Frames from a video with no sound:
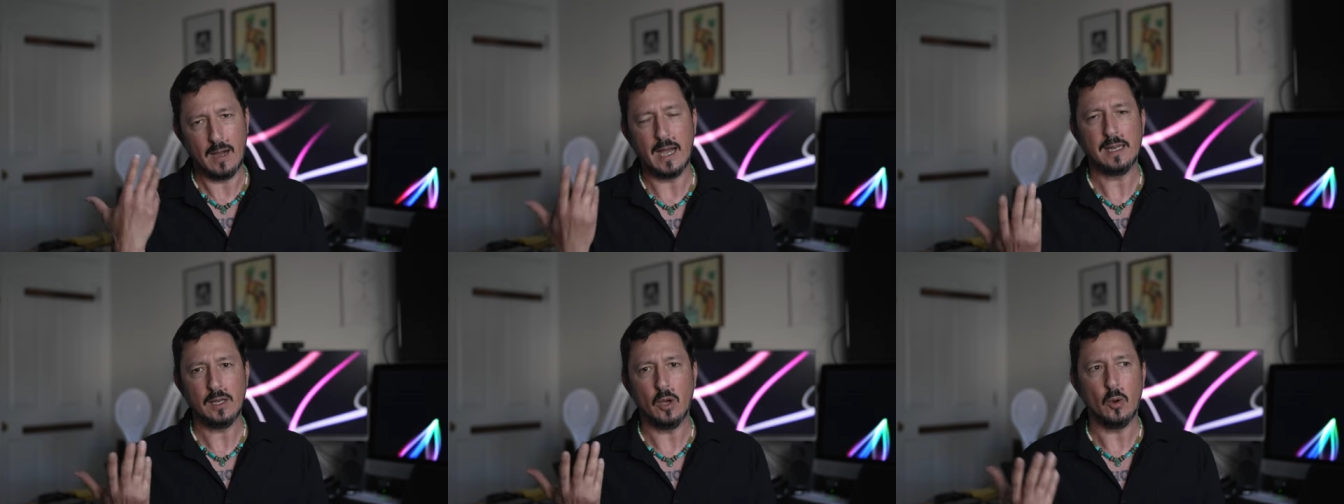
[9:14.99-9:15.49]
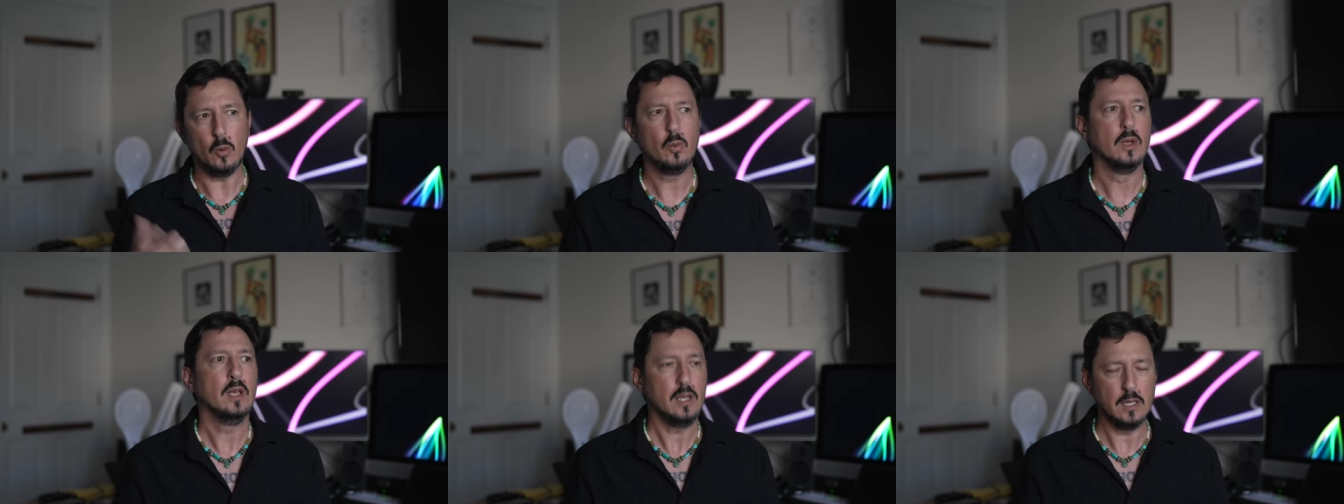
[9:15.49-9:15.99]
I know
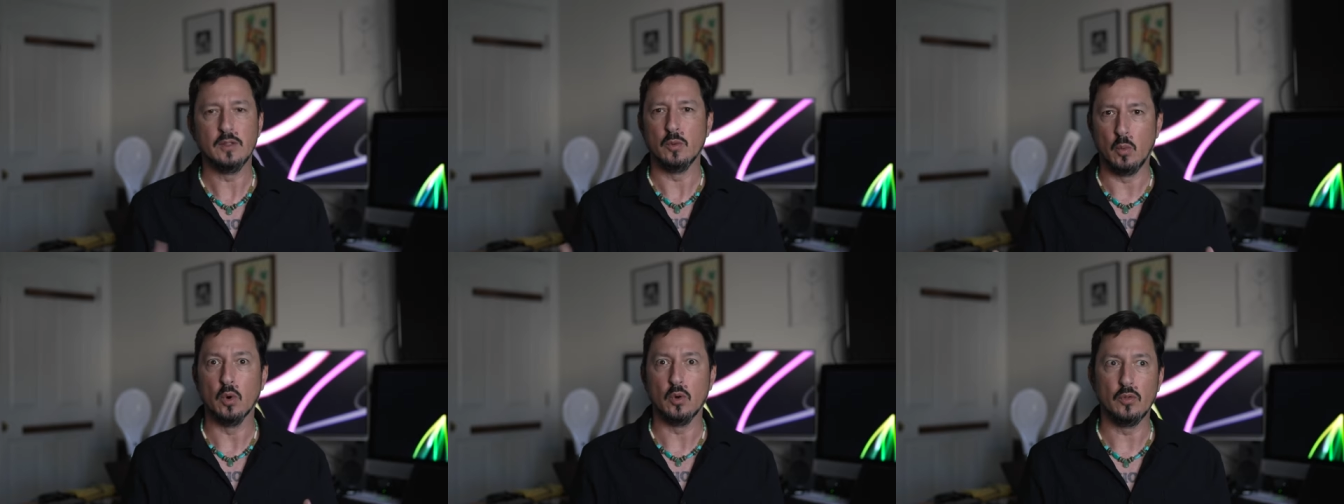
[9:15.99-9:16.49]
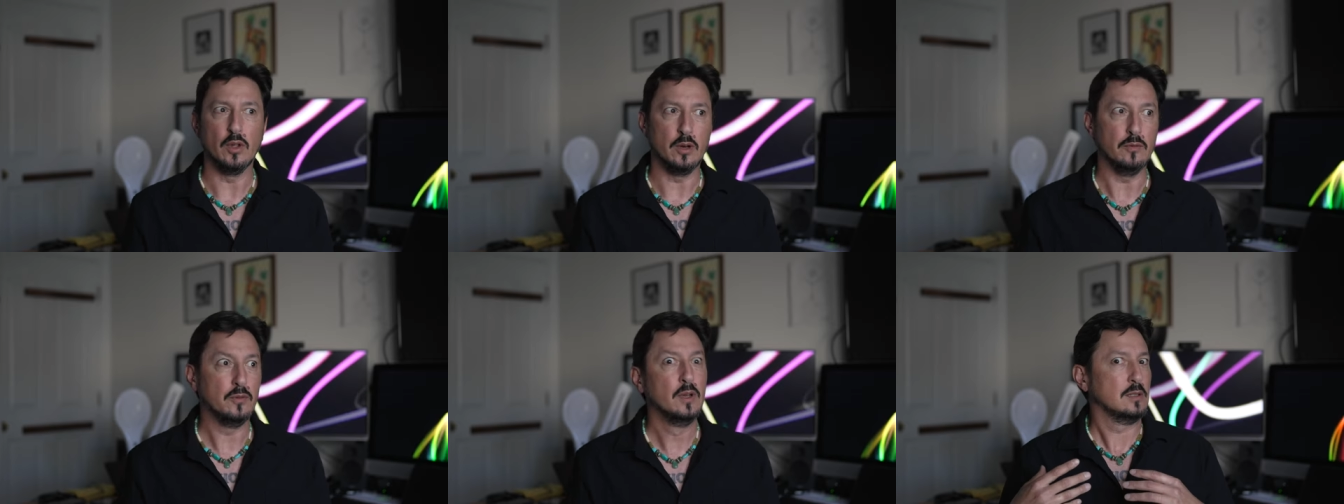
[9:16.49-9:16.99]
in the world
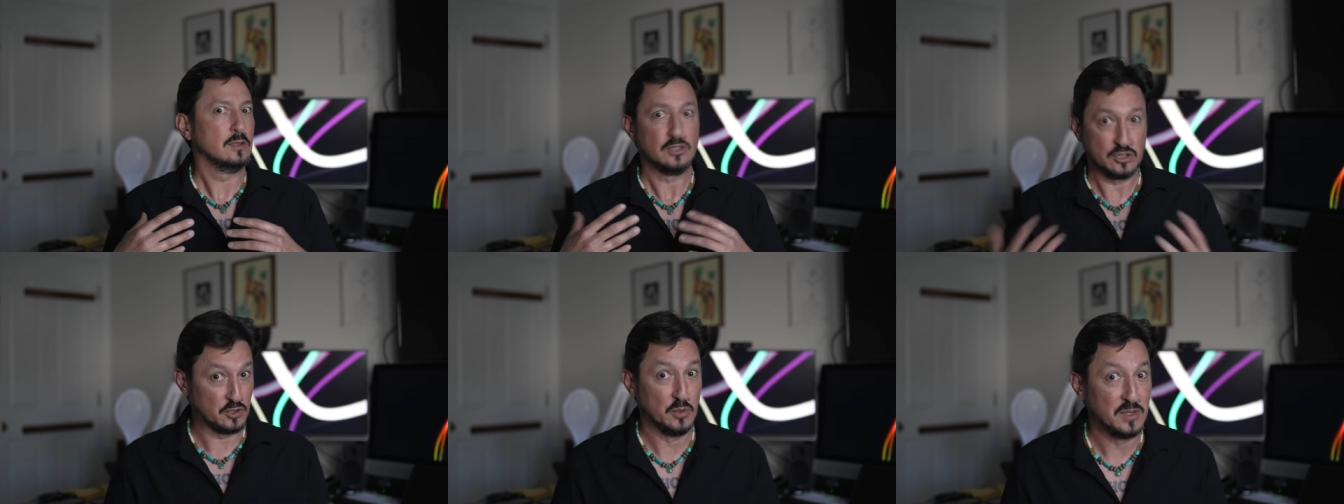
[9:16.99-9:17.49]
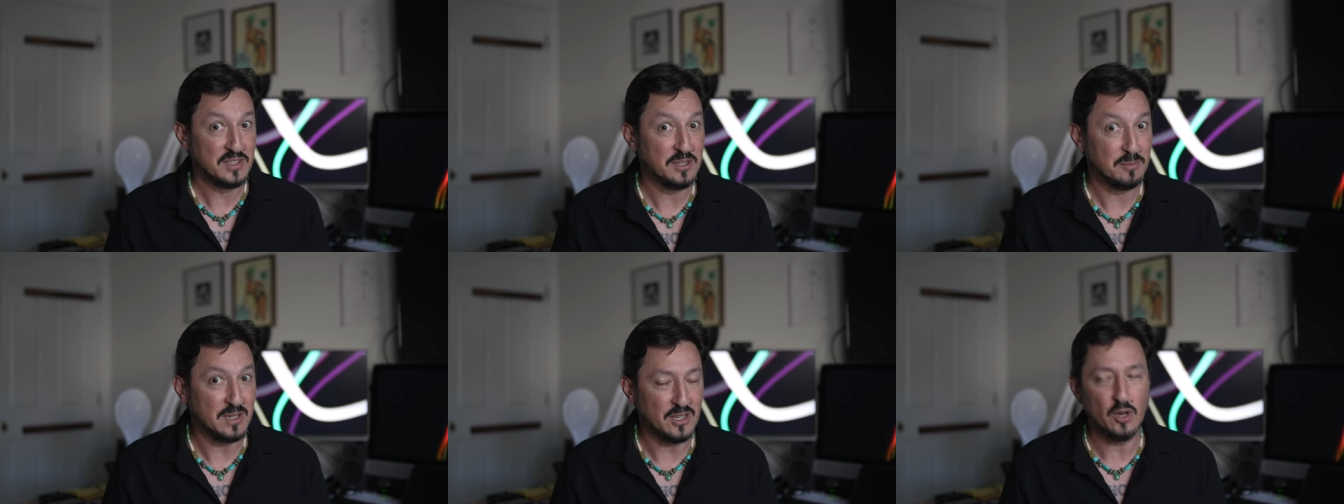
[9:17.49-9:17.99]
of screwing
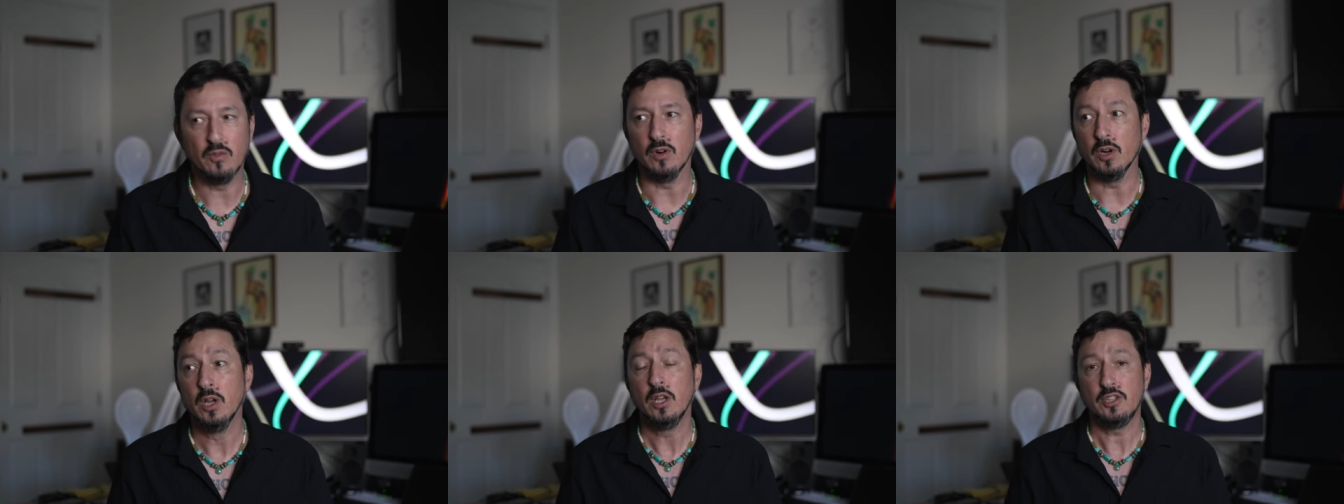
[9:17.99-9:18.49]
somebody over,